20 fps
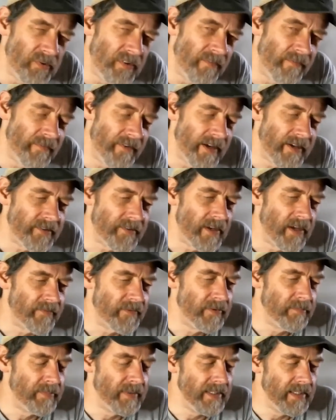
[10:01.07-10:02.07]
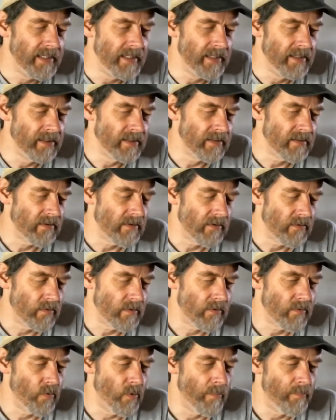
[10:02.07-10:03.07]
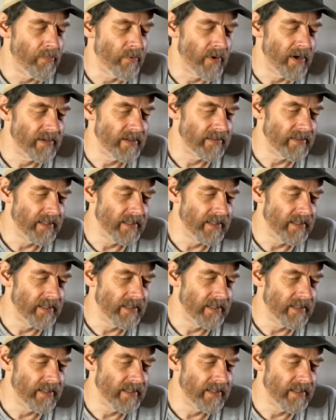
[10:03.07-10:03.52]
effects have to be incorporated